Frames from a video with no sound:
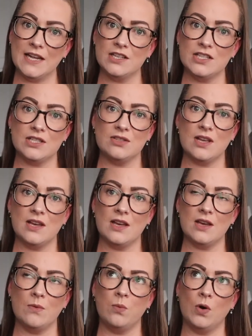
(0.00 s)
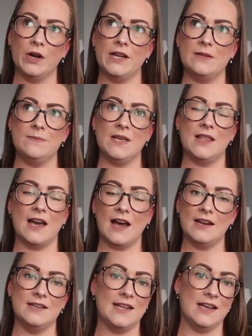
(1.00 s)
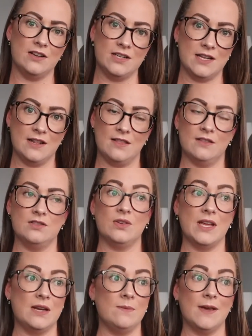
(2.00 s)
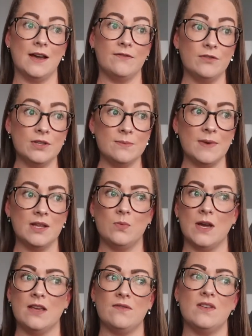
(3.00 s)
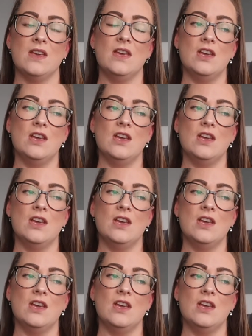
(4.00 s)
It just worried me that I hadn't heard anything. So anyway, I phoned the midwife.